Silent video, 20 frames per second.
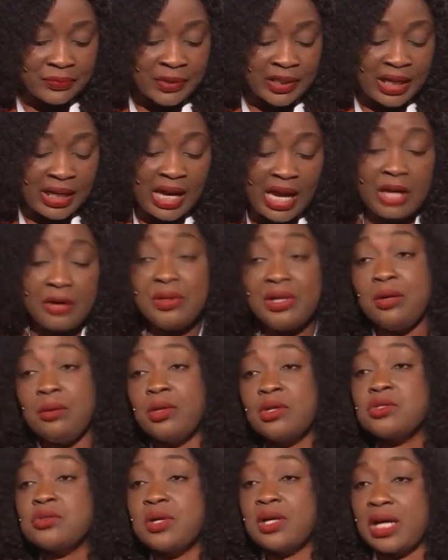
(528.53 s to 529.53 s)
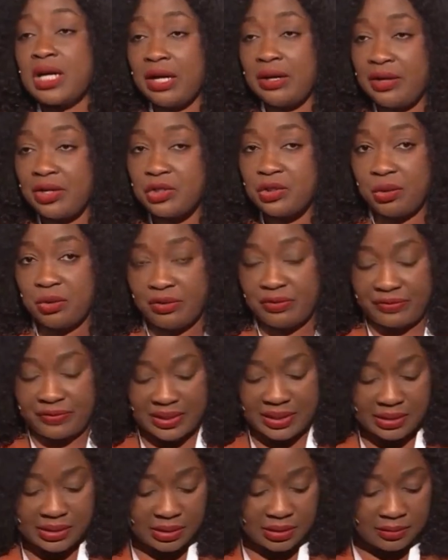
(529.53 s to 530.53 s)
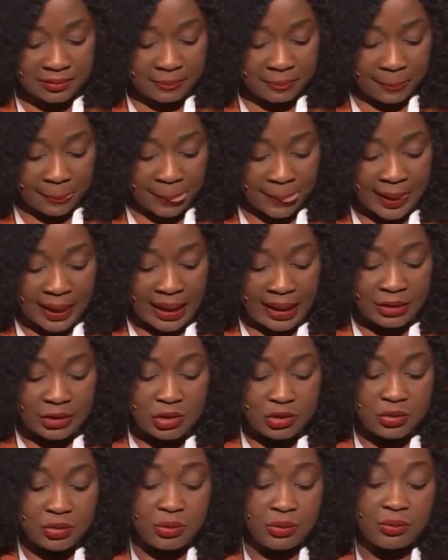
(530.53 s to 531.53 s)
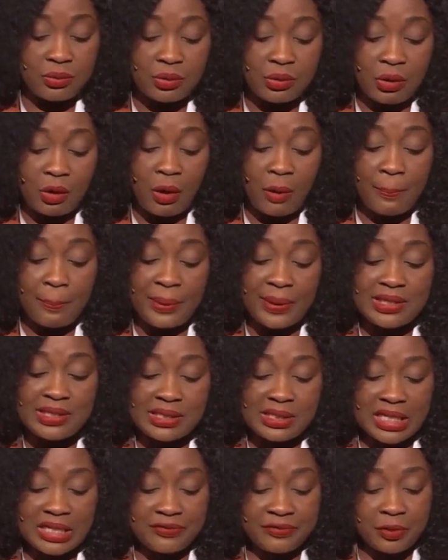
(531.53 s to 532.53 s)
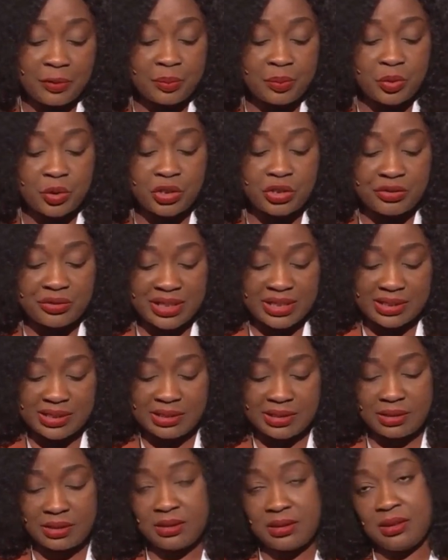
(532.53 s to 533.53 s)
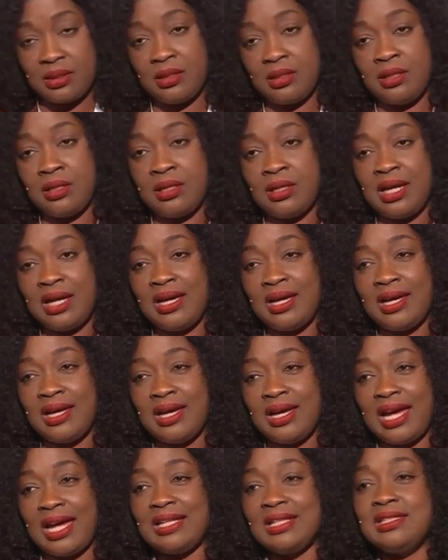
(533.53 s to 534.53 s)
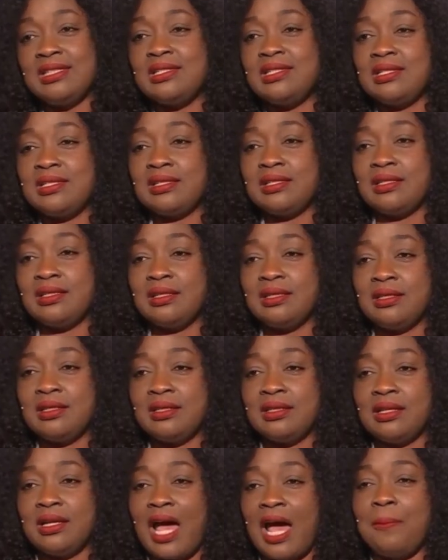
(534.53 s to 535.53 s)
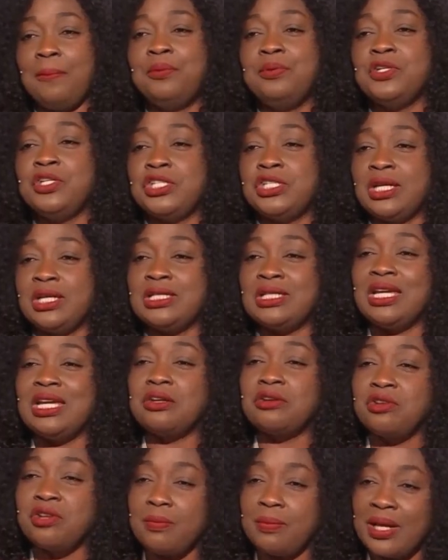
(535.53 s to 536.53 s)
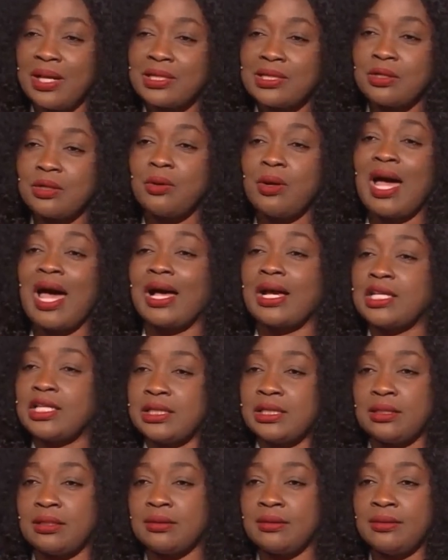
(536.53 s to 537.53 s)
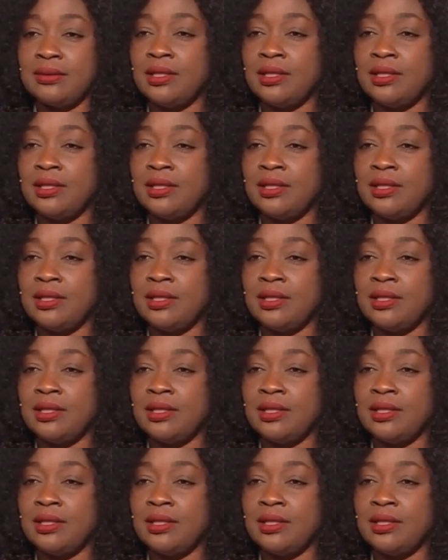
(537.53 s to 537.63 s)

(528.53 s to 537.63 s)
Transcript: I really want to encourage all of us to compensate for progress and appreciate incremental action.